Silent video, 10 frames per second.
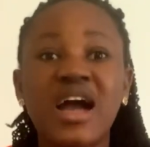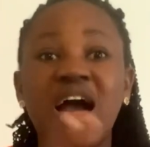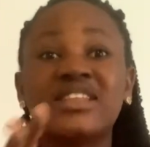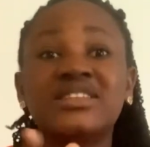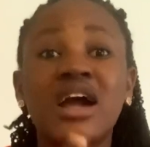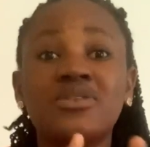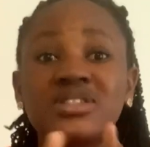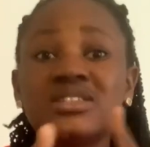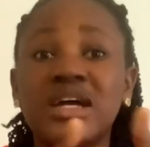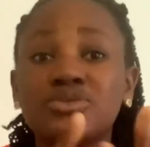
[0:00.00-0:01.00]
and the
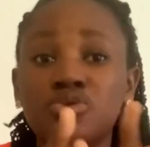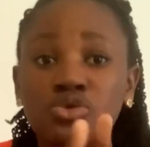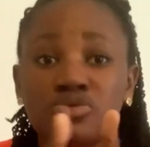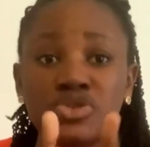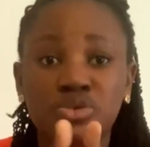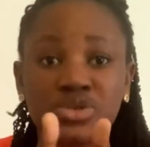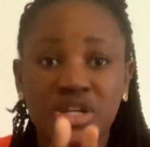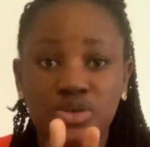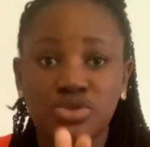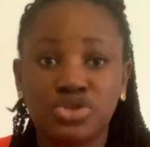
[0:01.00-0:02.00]
houses are not always closer
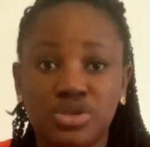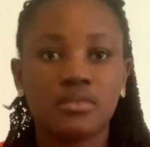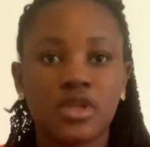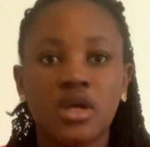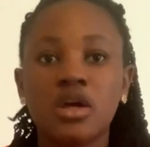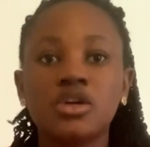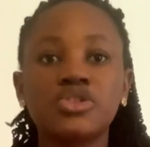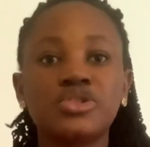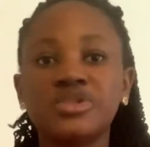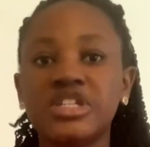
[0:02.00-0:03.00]
to each other.
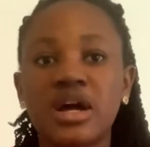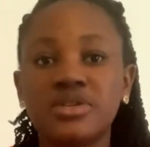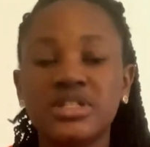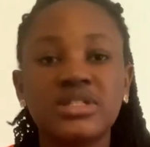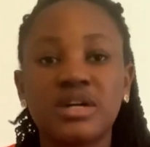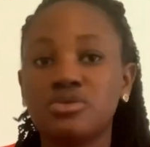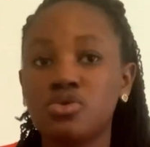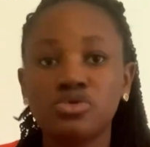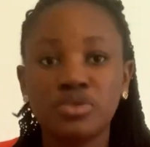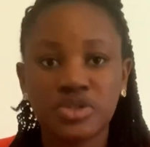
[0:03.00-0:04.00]
So the houses are not
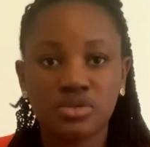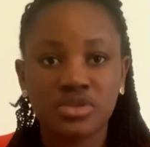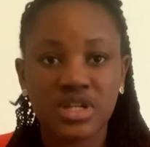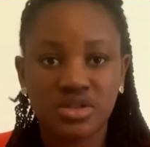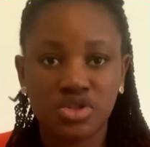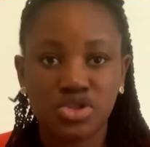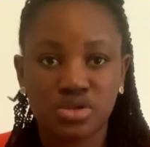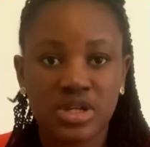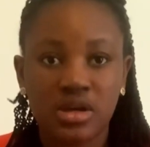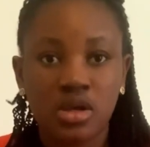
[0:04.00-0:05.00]
always closer to each
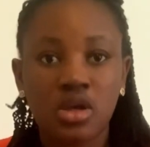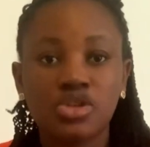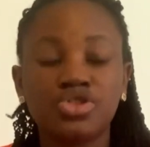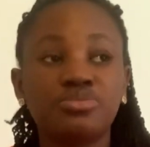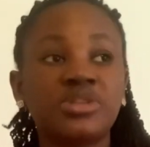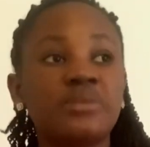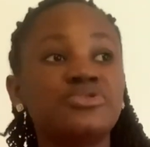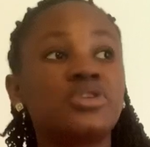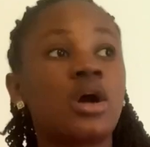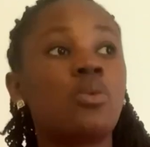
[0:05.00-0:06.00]
other. Sometimes you
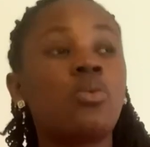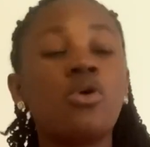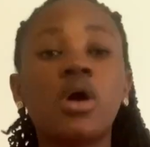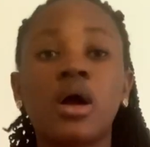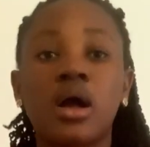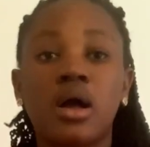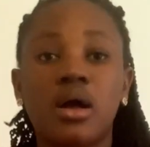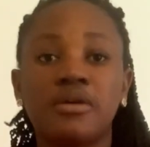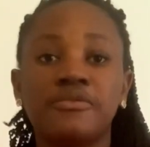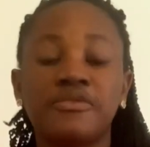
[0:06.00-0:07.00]
can walk
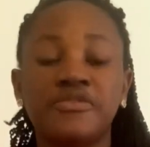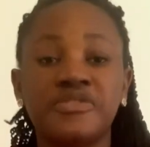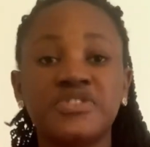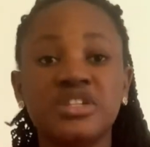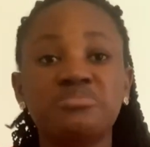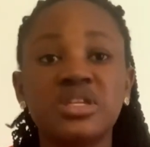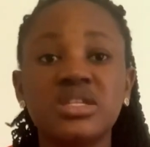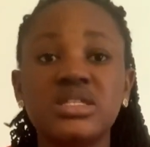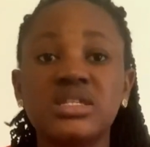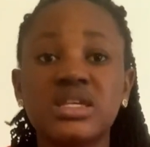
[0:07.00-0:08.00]
15
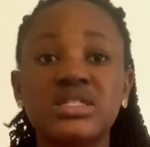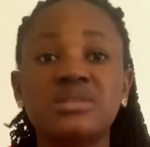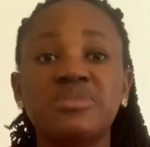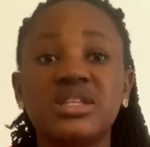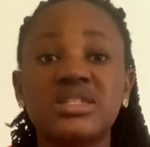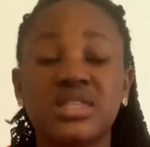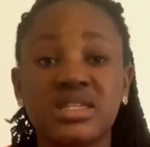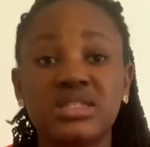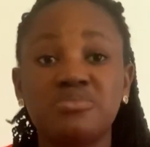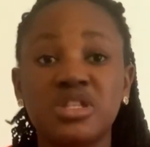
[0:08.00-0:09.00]
minutes, 18 minutes,
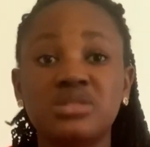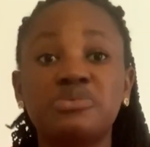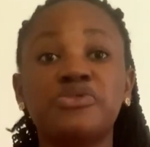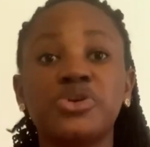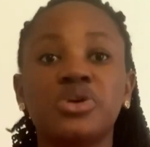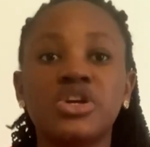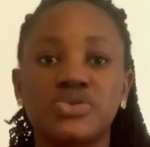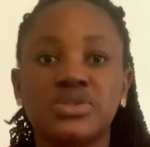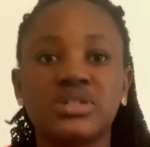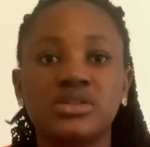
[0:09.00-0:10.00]
30 minutes before you get
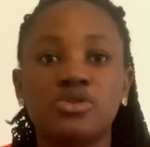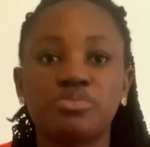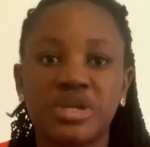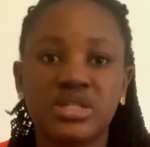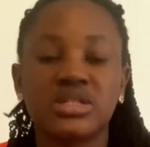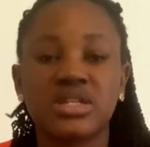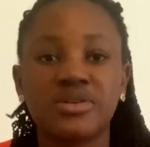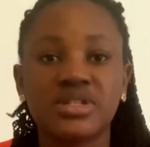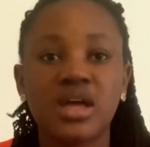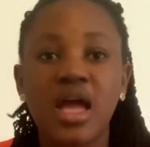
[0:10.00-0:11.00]
to the second person's
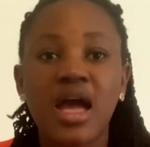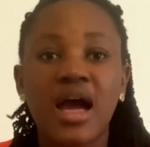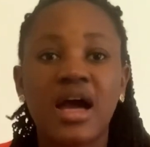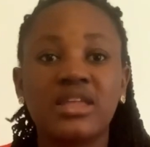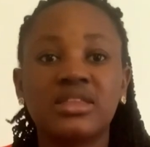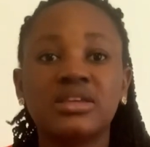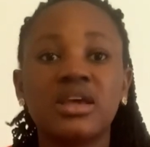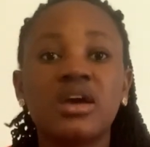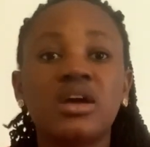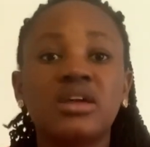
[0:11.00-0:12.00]
house. And
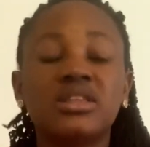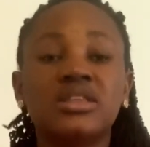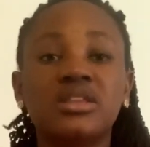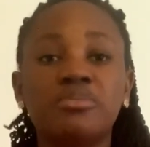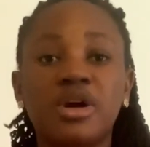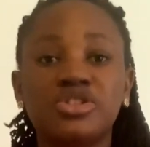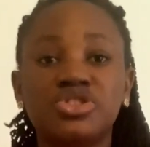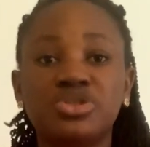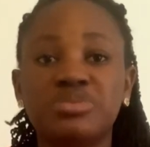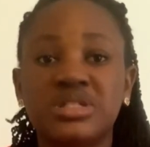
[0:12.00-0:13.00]
the thing about the
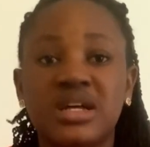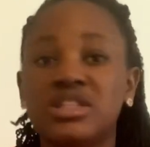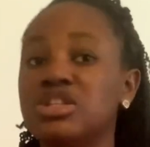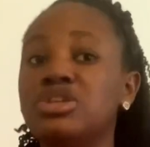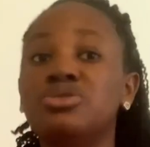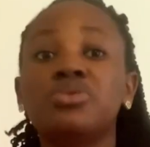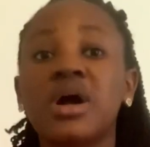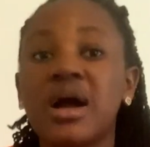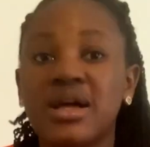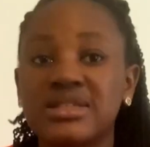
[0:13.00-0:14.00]
job is that you don't
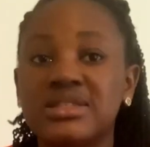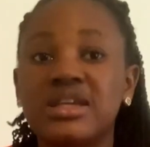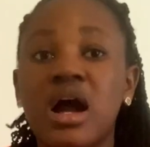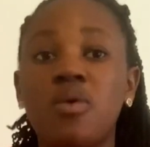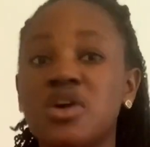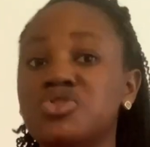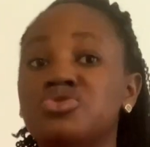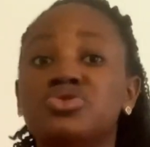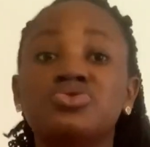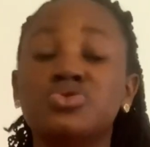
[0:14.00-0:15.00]
count the hours you
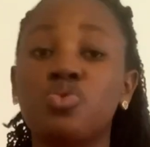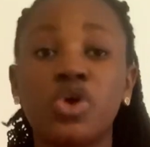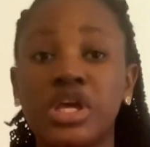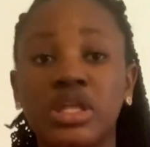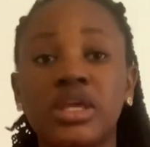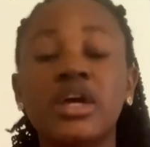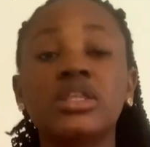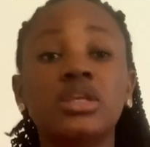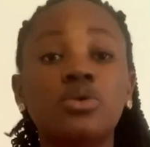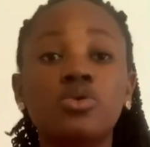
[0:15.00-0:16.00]
use working.
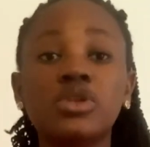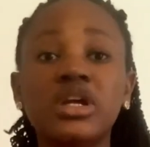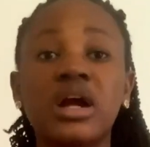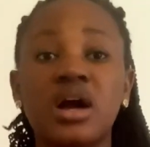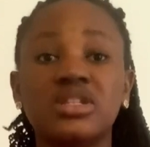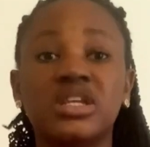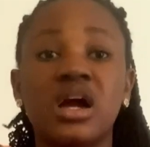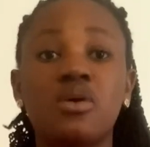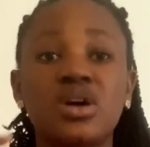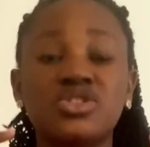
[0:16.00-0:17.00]
they only count the
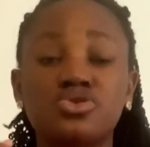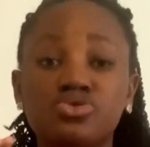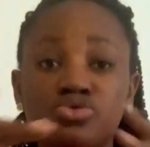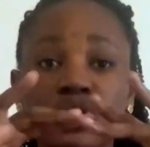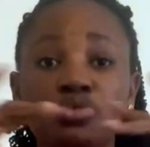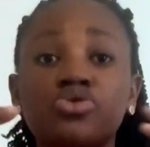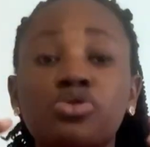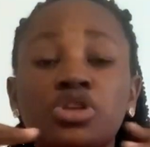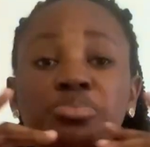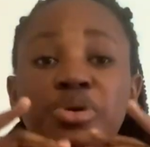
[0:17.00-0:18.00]
hours you
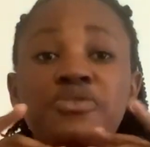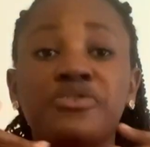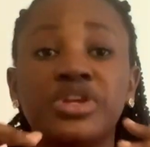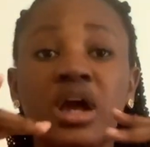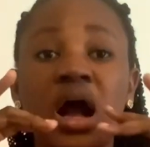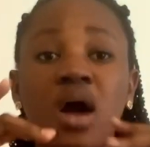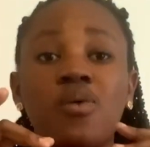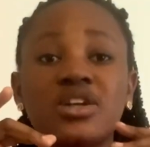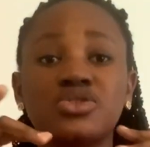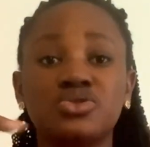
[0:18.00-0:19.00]
only pay you for the
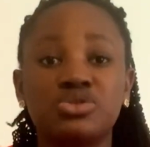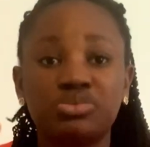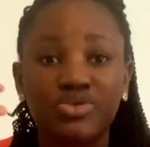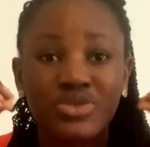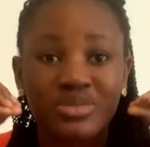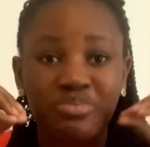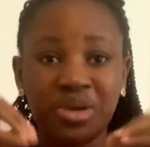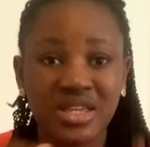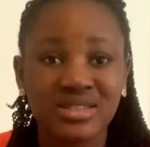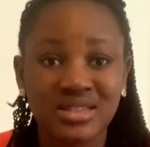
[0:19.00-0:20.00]
hours you
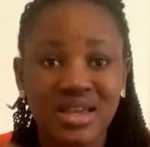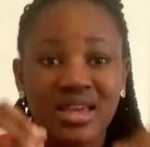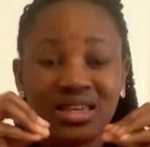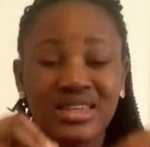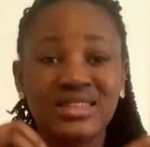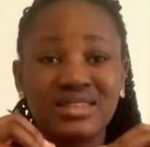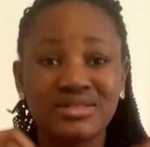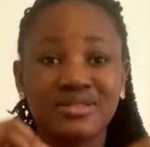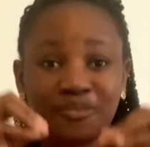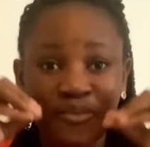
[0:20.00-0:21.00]
spend in the